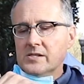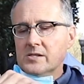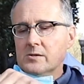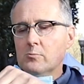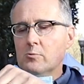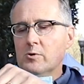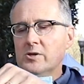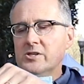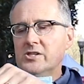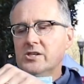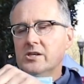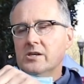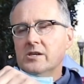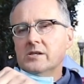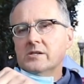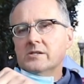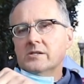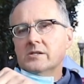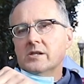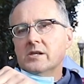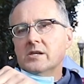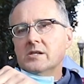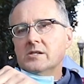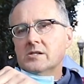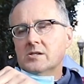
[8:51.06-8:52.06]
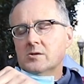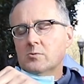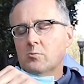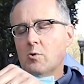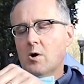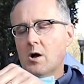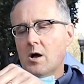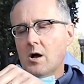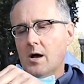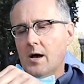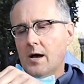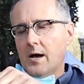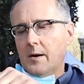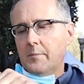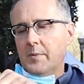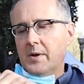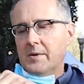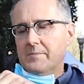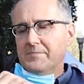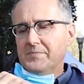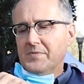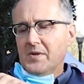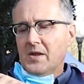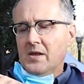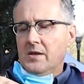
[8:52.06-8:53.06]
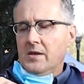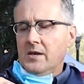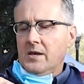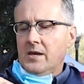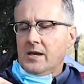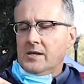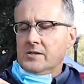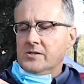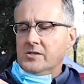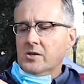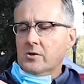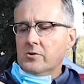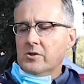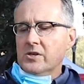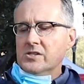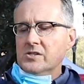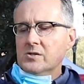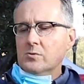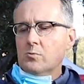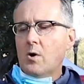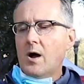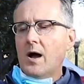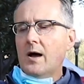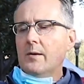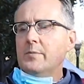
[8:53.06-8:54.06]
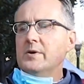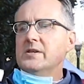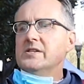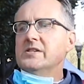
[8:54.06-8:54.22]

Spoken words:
which is the swab. And so the swab is